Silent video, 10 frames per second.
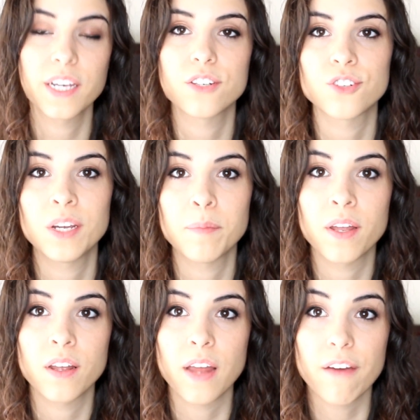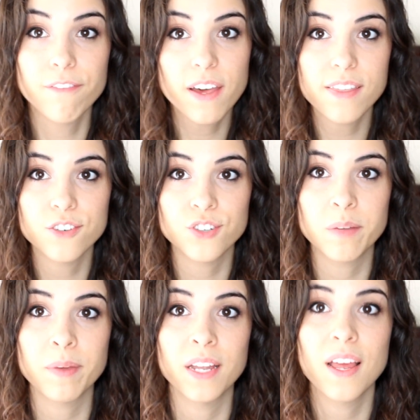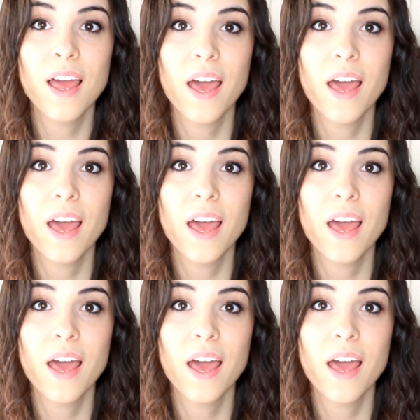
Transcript: get treatment and have faith in treatment